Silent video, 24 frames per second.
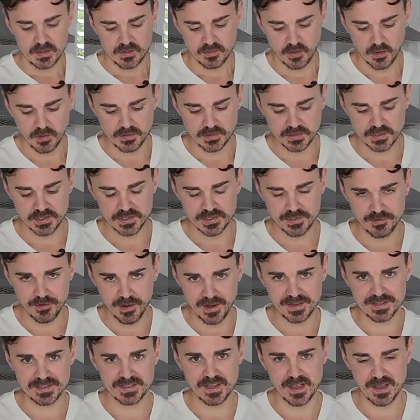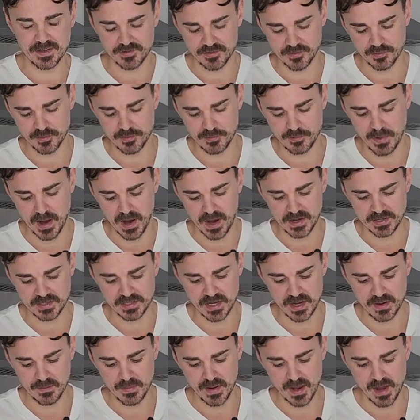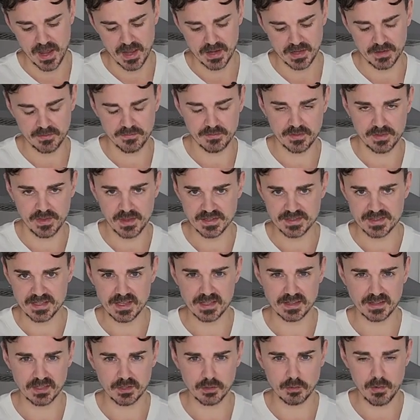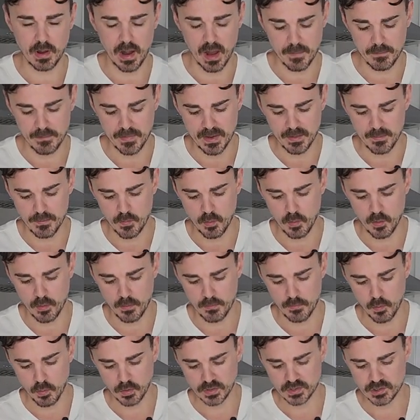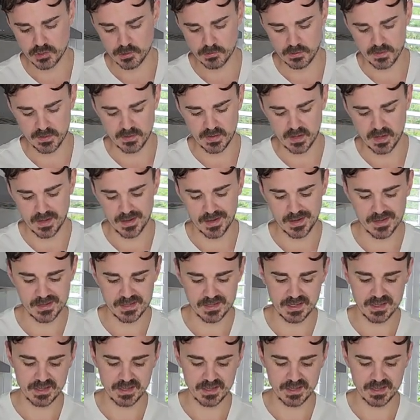Don't stress too much about if there's a little a bit more moisture in there.